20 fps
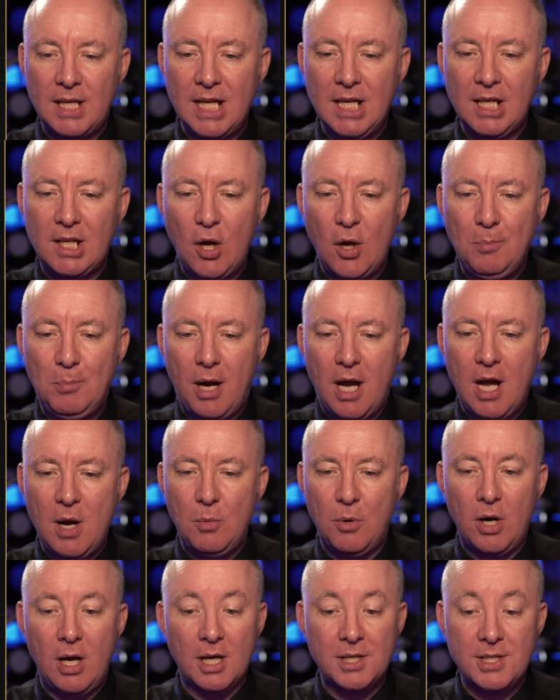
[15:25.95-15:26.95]
Ginkgo
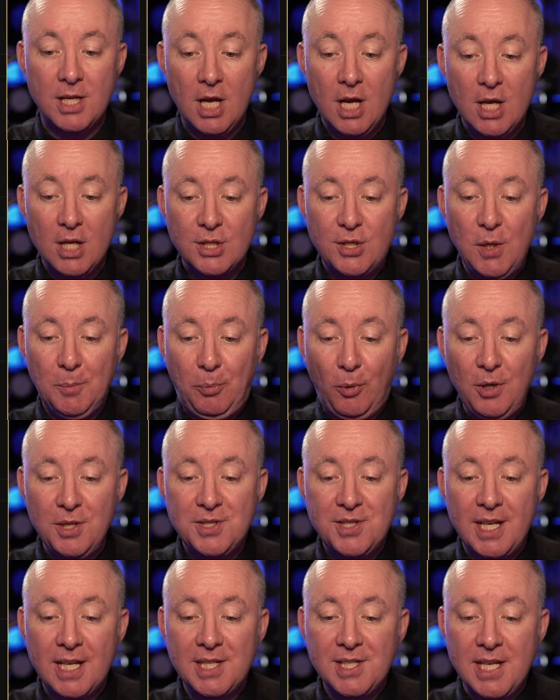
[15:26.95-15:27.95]
Bioworks
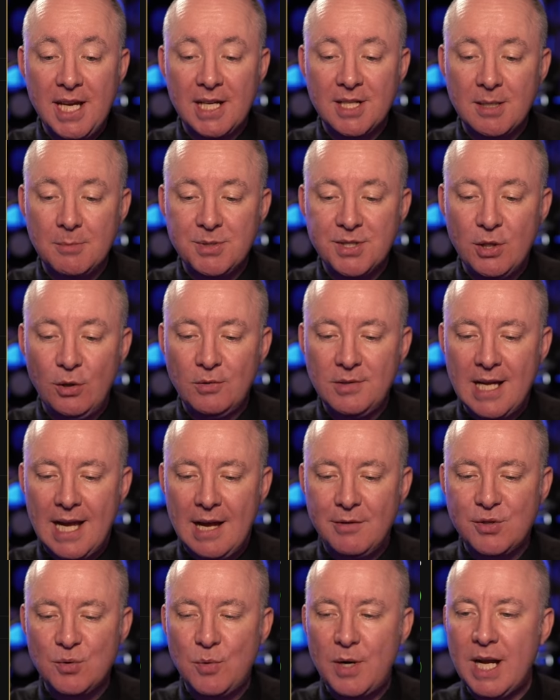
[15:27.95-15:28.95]
2.66. I'm still
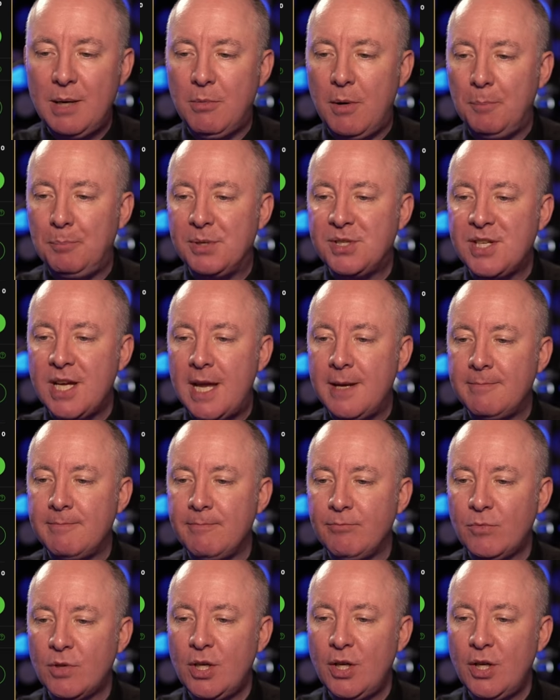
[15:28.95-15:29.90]
down 21%.